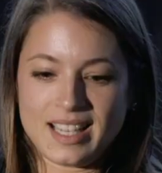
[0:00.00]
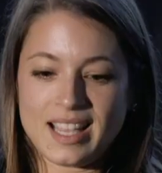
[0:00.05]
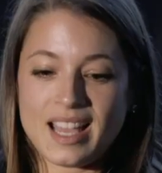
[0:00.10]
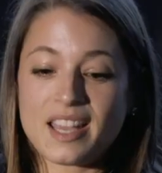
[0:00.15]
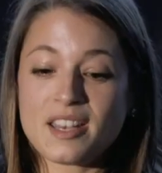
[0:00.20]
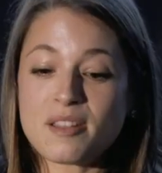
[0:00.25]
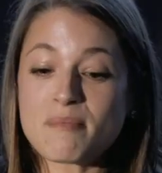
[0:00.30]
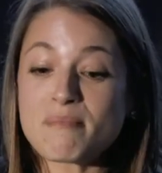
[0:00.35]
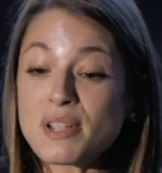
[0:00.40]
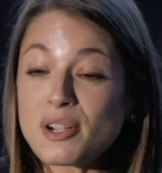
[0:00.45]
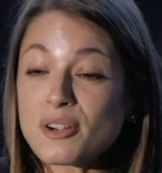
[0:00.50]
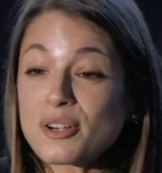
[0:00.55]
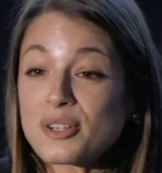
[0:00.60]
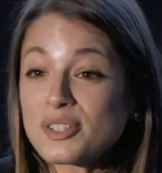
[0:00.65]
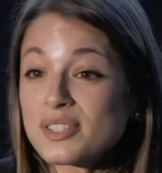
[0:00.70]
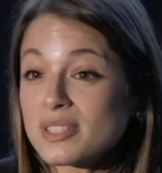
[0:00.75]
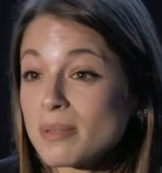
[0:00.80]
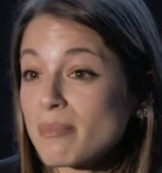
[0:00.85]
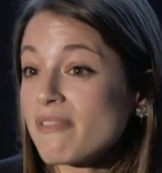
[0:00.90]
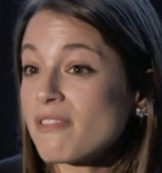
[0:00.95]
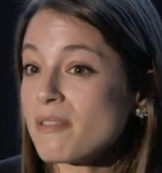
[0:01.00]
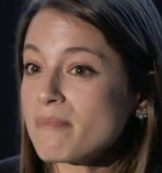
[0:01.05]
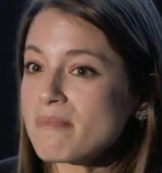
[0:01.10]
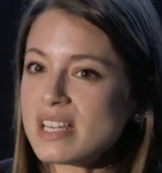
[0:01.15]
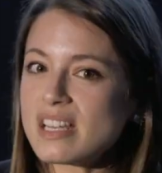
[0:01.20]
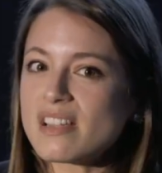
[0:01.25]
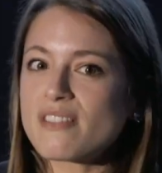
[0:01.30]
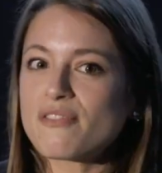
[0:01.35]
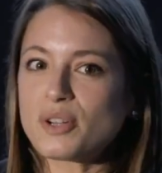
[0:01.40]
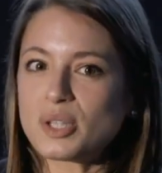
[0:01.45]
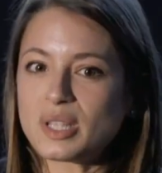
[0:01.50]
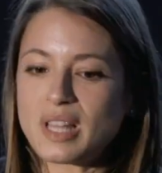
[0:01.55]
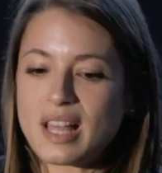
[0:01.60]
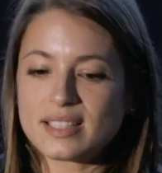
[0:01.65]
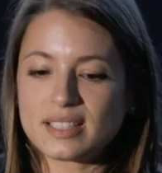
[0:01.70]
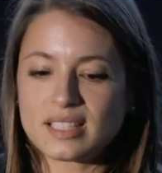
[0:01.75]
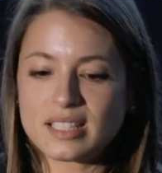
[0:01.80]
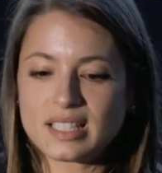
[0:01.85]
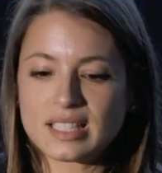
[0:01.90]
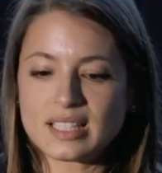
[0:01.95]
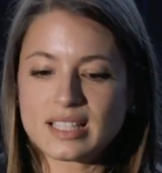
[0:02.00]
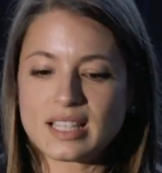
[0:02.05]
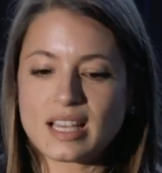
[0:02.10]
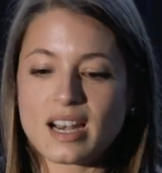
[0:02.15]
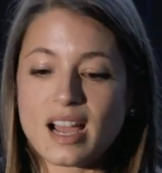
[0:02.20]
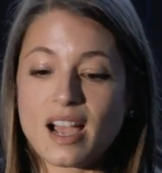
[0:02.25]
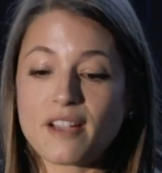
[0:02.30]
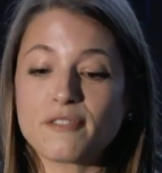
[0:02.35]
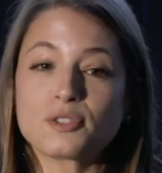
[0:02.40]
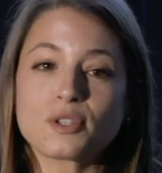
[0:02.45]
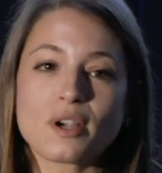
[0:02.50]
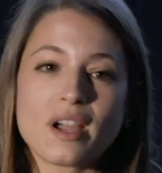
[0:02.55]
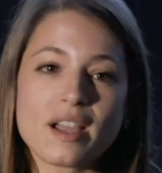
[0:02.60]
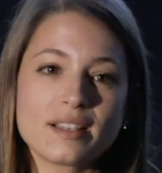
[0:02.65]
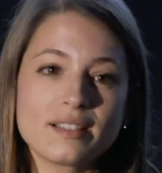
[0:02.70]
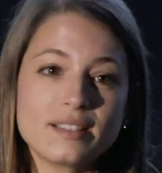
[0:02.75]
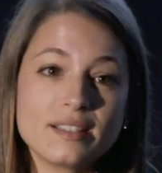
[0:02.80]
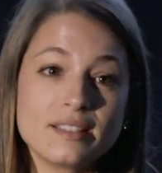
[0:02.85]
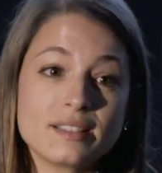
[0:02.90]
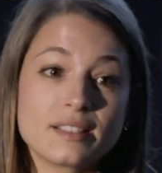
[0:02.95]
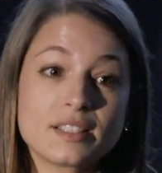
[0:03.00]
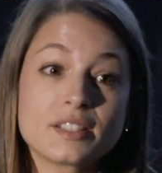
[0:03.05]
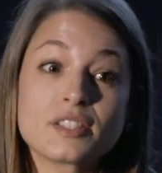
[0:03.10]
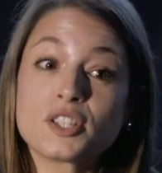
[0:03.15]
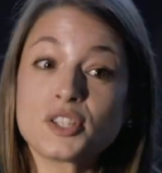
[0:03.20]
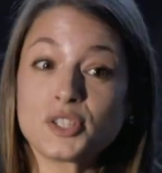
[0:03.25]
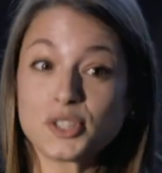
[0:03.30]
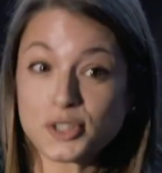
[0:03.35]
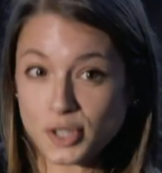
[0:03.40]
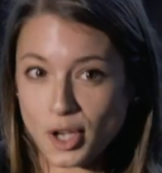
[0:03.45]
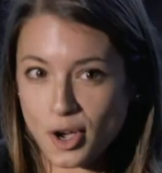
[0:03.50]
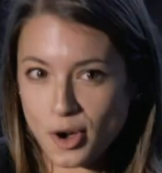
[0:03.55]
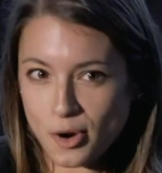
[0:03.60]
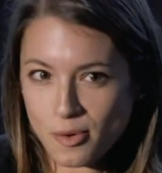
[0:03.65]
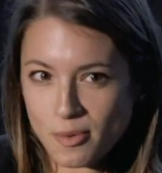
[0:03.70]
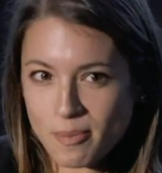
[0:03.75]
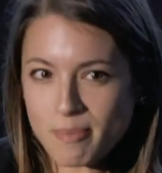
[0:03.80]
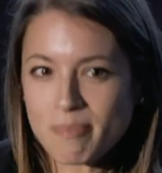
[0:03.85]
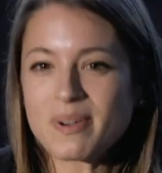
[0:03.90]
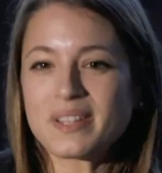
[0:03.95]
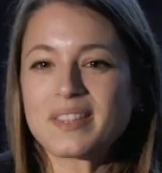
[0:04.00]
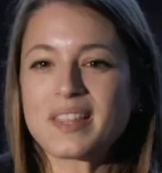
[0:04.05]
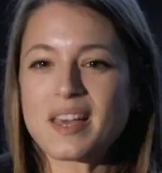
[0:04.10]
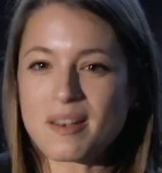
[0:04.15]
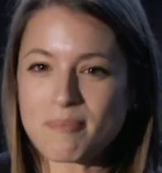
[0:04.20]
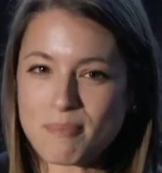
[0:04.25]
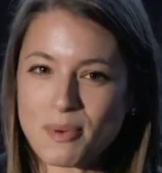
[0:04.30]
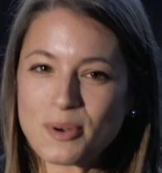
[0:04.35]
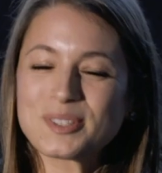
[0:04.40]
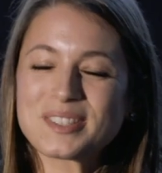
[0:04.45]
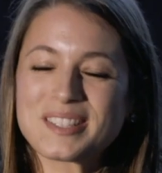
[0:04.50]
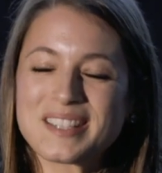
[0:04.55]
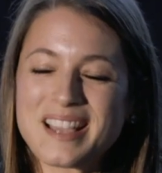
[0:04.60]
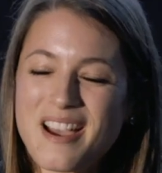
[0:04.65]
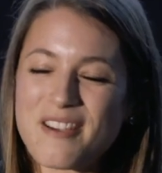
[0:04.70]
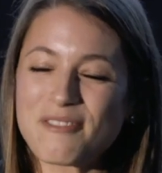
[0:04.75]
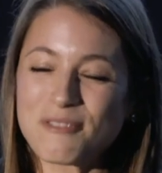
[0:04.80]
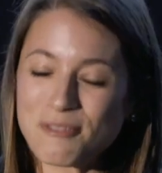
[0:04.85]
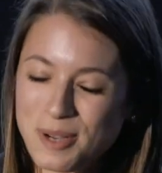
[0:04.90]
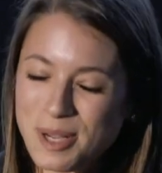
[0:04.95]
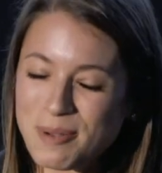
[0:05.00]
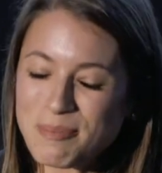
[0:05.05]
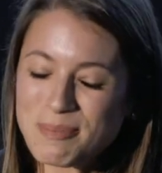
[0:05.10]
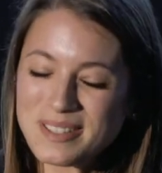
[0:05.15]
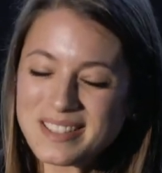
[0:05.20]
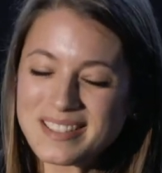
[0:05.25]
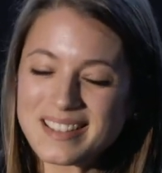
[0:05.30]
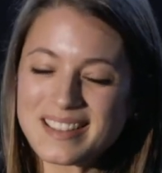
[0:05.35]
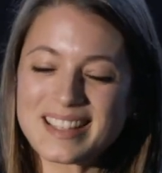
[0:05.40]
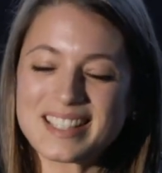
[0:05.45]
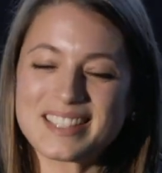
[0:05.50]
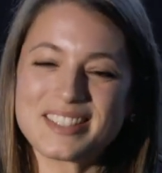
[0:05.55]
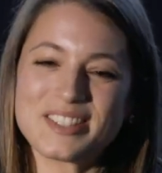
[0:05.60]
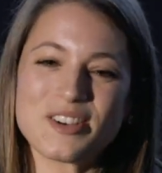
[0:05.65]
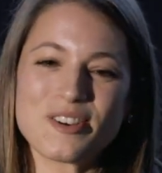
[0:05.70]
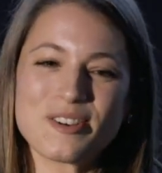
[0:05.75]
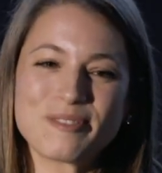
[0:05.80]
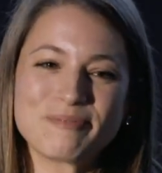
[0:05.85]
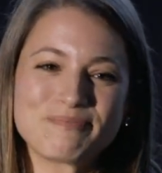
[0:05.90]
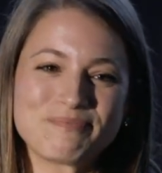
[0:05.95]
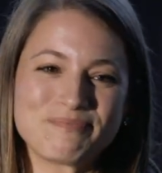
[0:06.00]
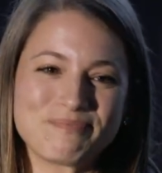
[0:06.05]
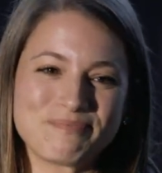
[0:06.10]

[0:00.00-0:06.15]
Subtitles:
And it mirrors some of the meaningful lessons that I've tried to sow, but that mostly I've reaped this year.